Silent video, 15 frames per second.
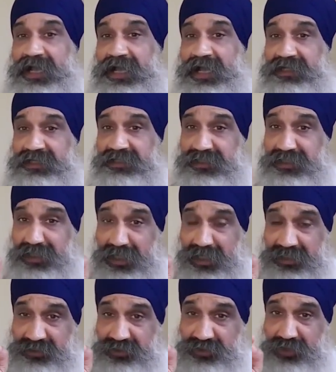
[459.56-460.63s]
And
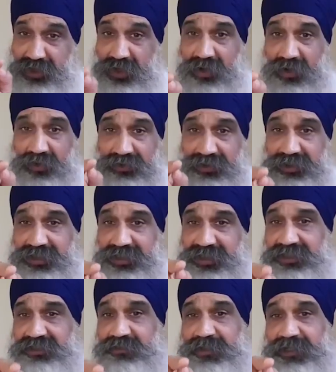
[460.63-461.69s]
it's not only
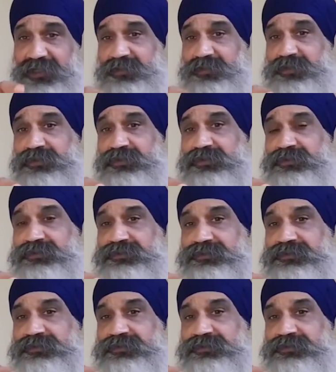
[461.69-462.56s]
these people,